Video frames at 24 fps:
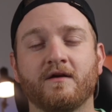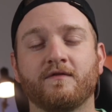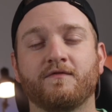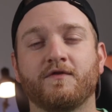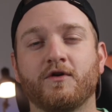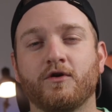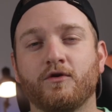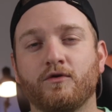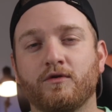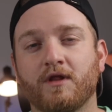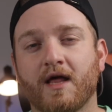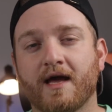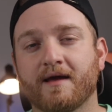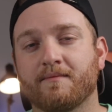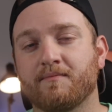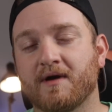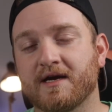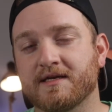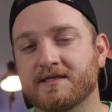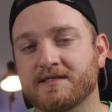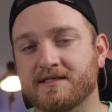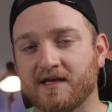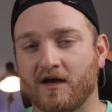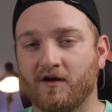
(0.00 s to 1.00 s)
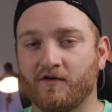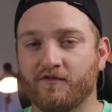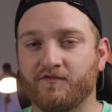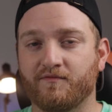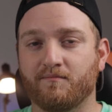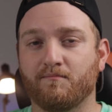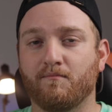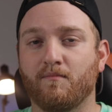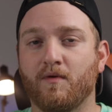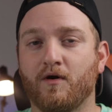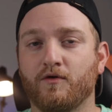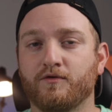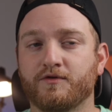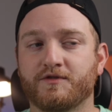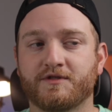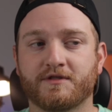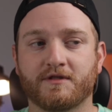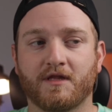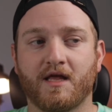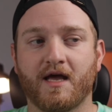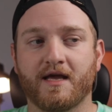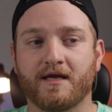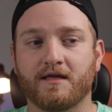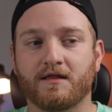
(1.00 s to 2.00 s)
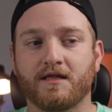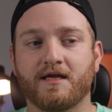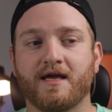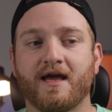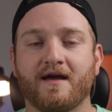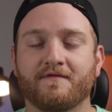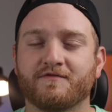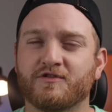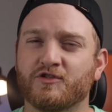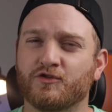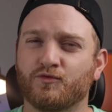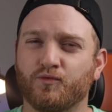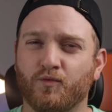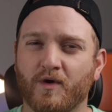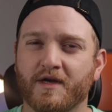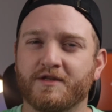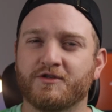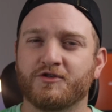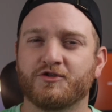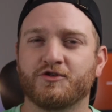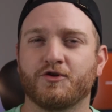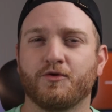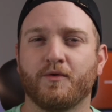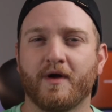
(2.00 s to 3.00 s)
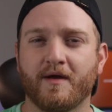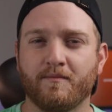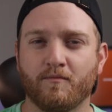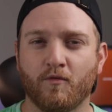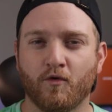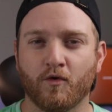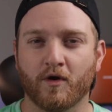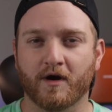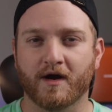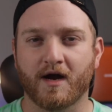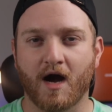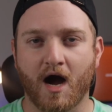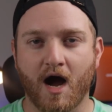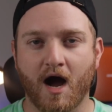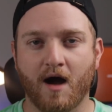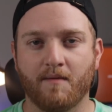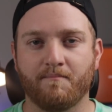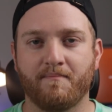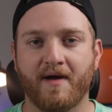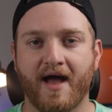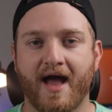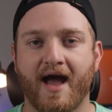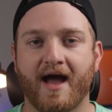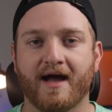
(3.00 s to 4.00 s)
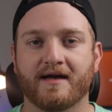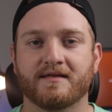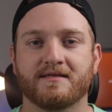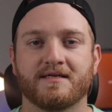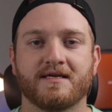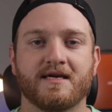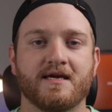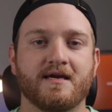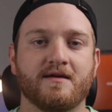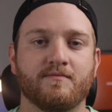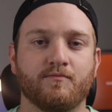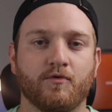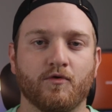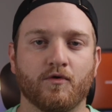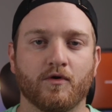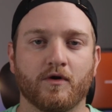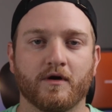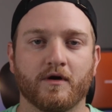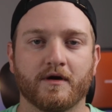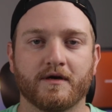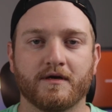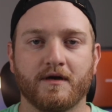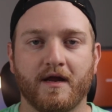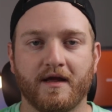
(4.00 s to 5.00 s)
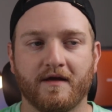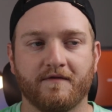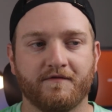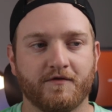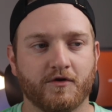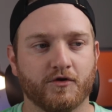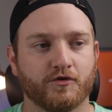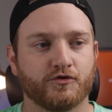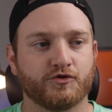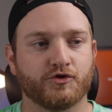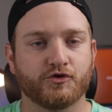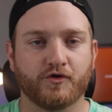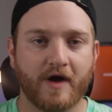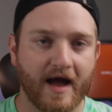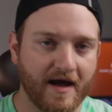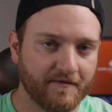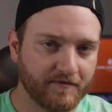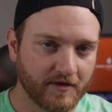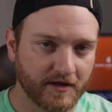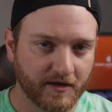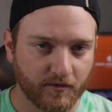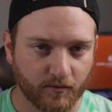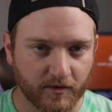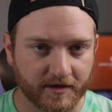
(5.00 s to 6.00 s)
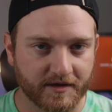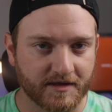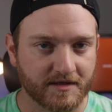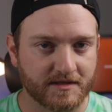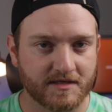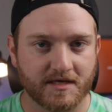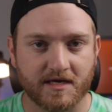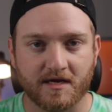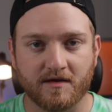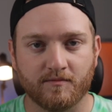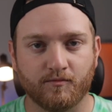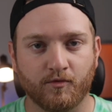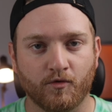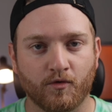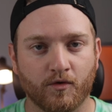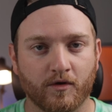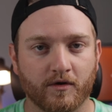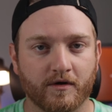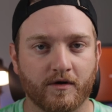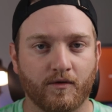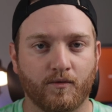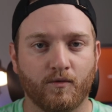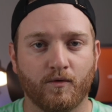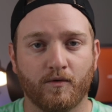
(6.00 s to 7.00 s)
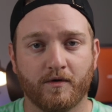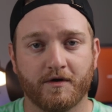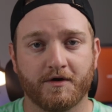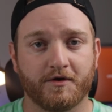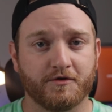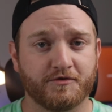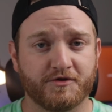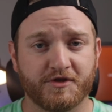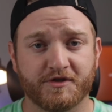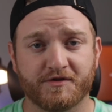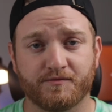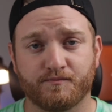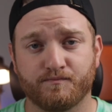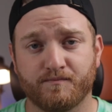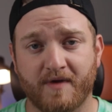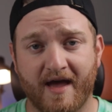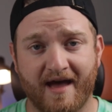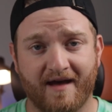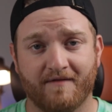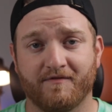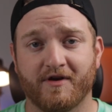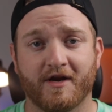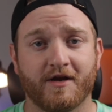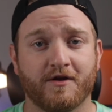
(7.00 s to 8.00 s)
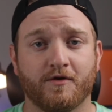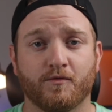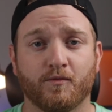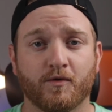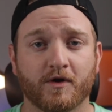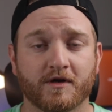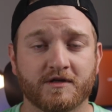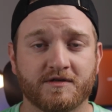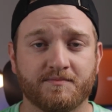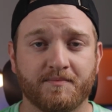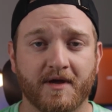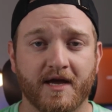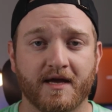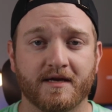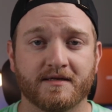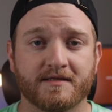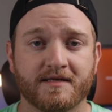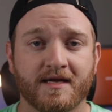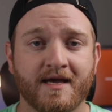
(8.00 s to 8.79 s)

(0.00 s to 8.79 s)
of you, like myself, most likely have switched to a more compact keyboard. If you're traveling with this keyboard or you just have it at your workspace,